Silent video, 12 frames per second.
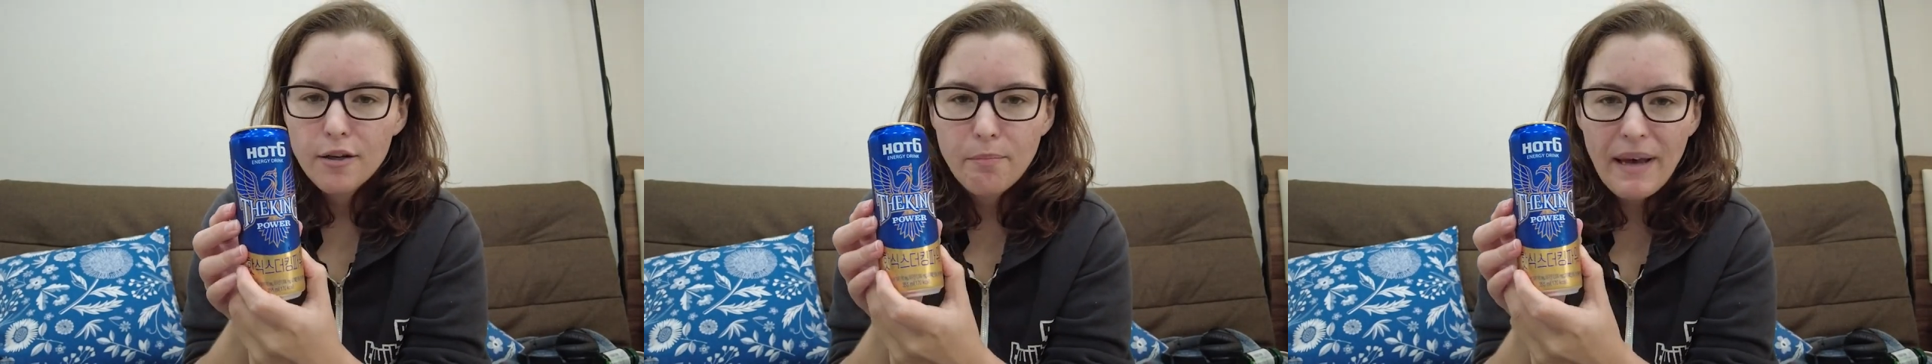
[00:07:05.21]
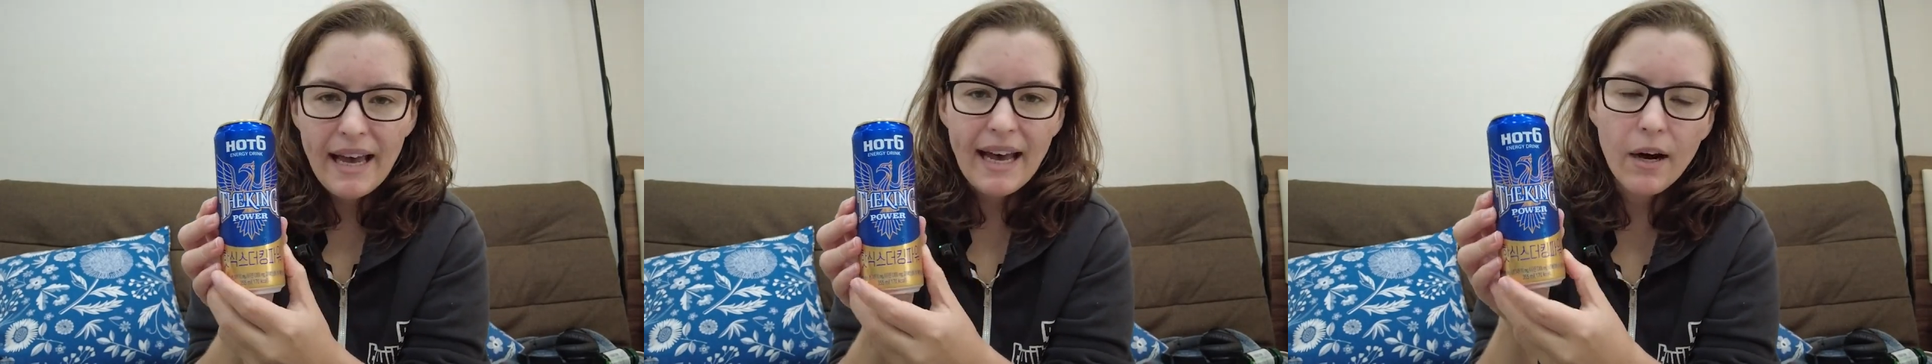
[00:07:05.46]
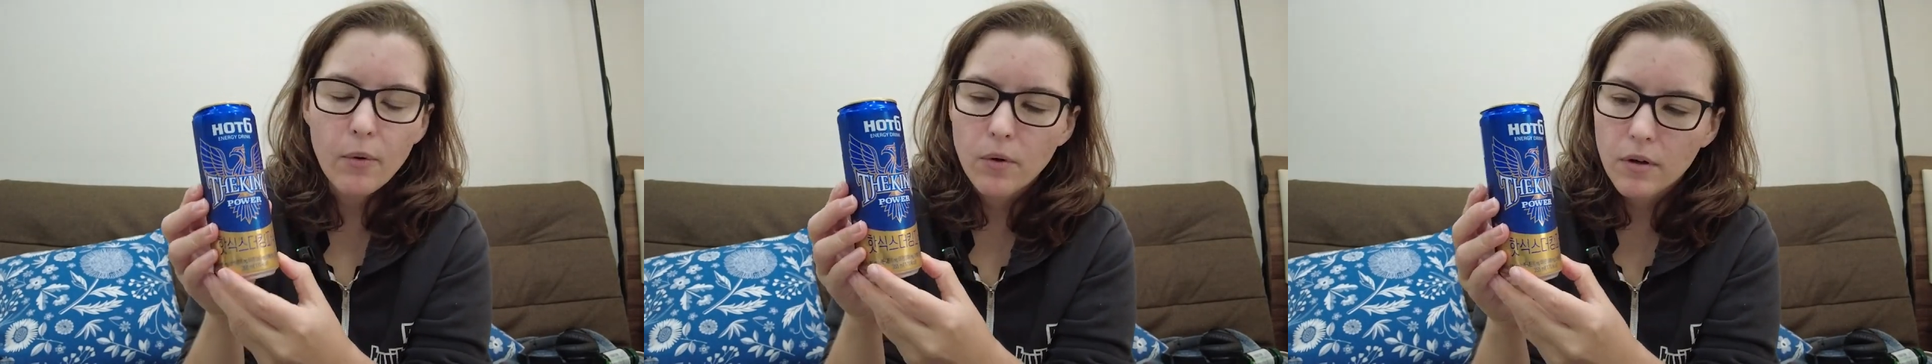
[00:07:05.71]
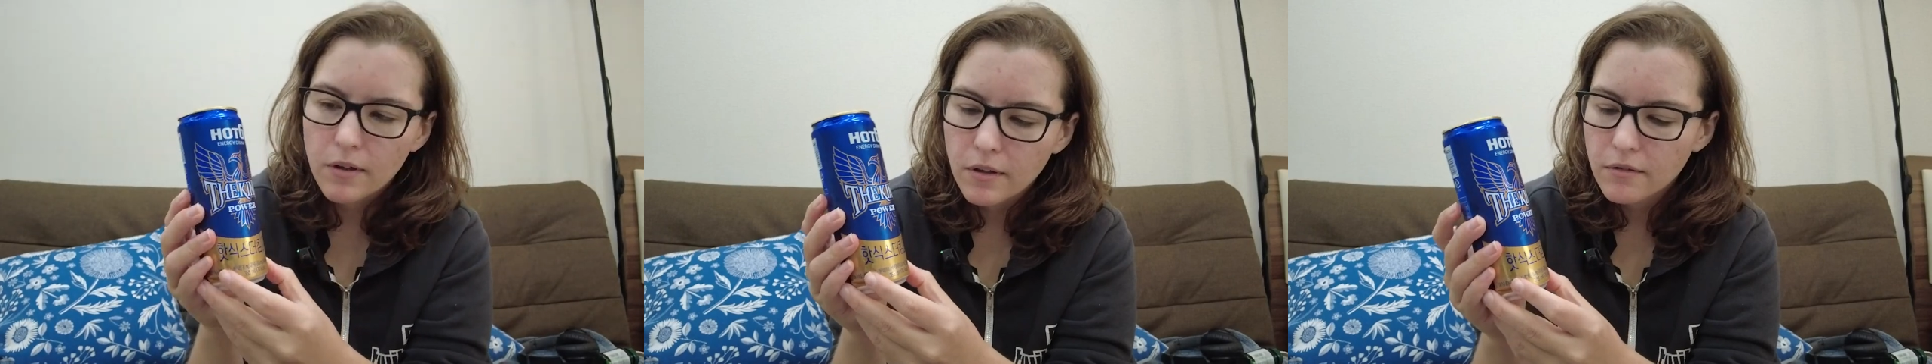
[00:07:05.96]

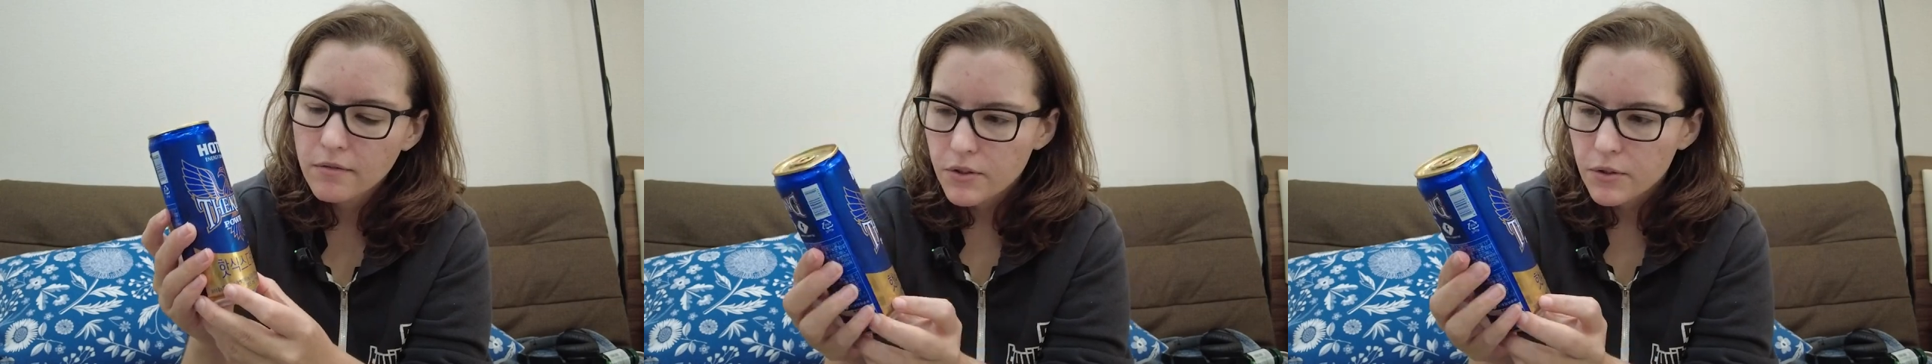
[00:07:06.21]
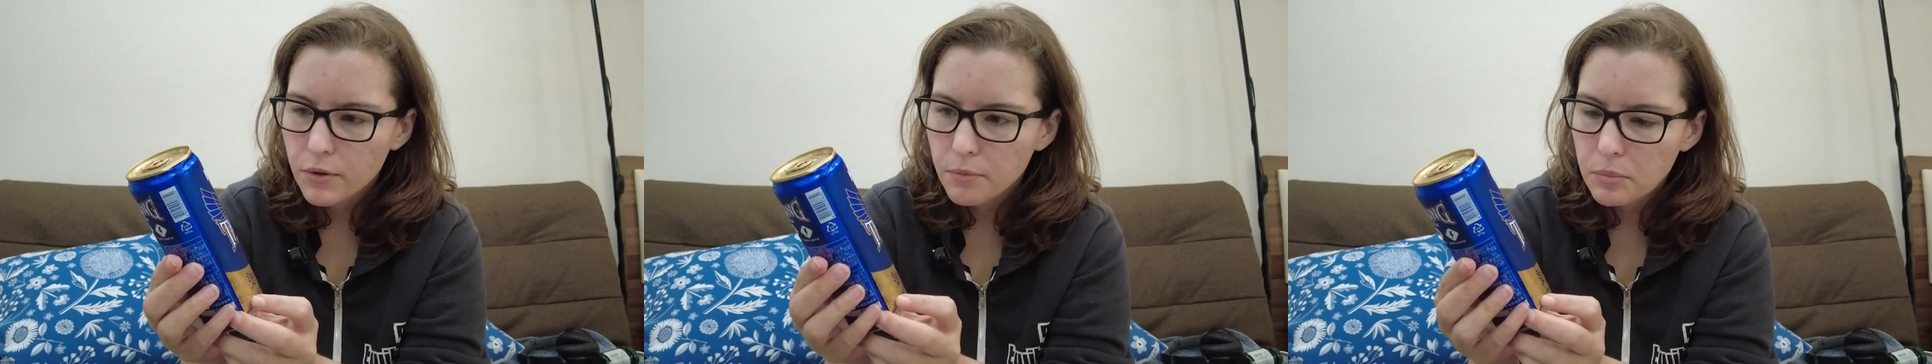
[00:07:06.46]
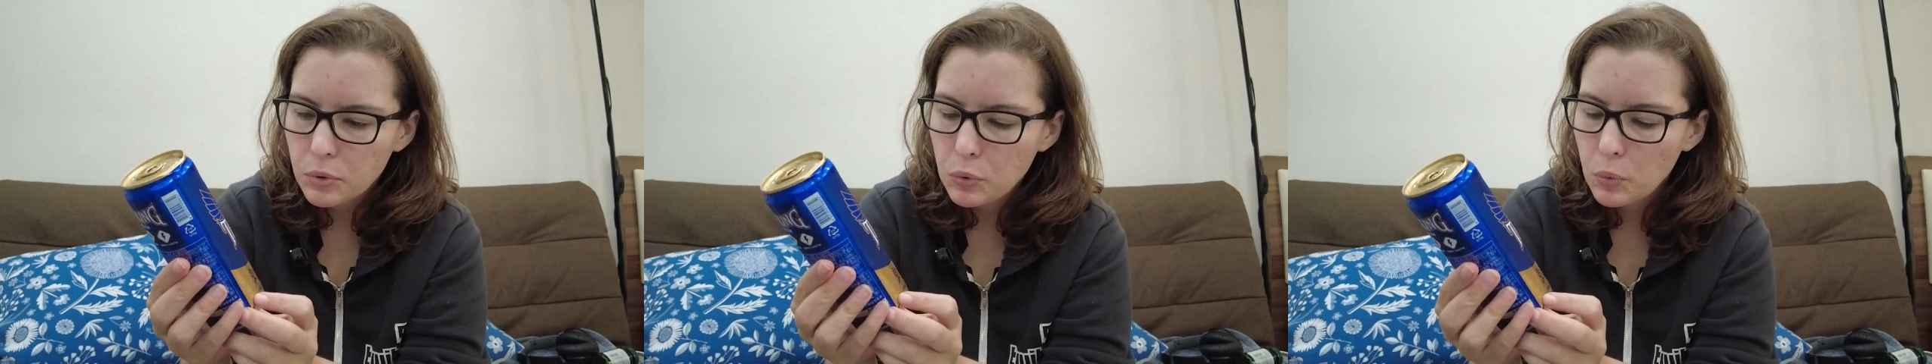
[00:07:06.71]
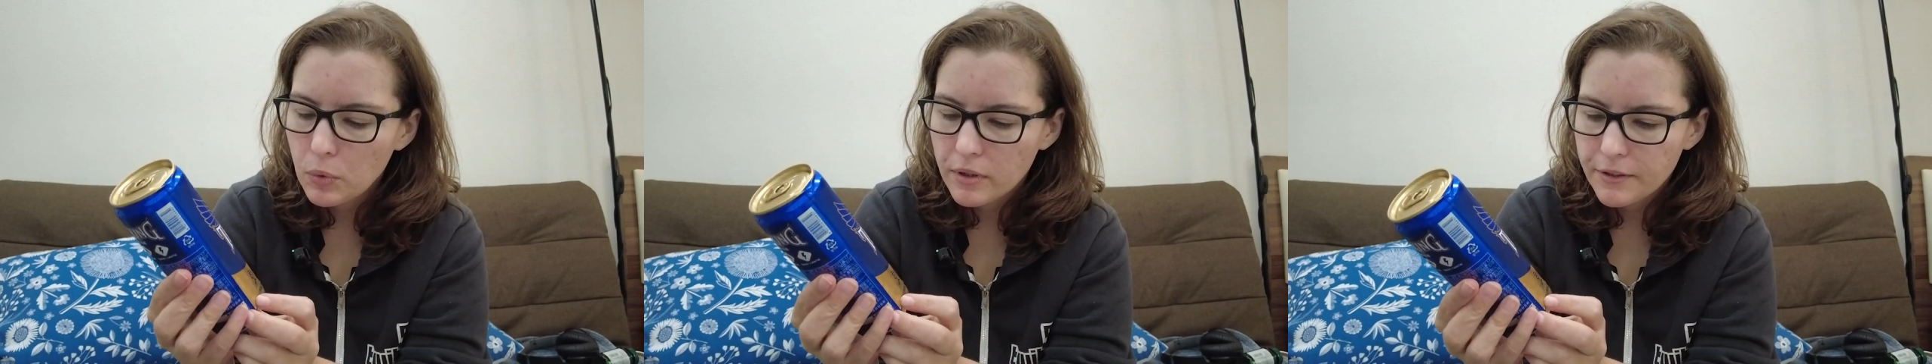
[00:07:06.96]
Power. So the blue
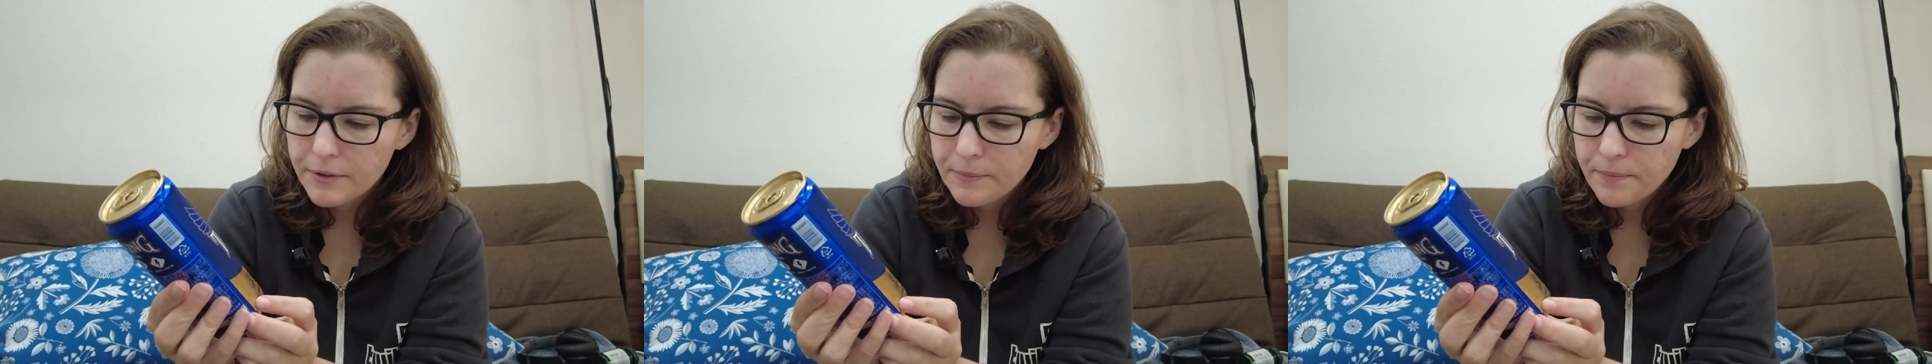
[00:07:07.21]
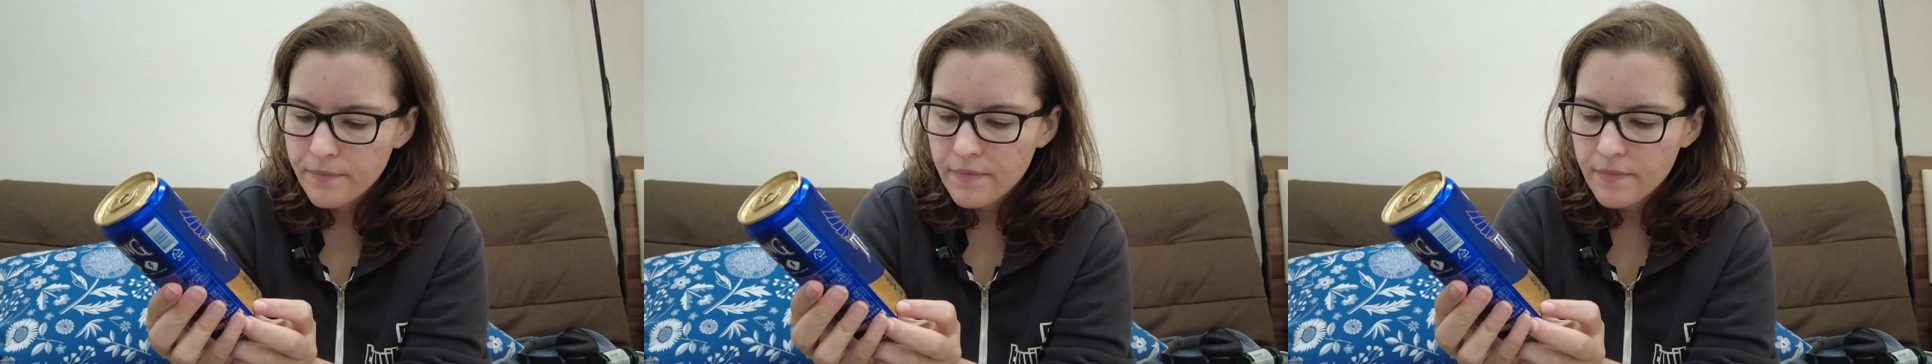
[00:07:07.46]
one.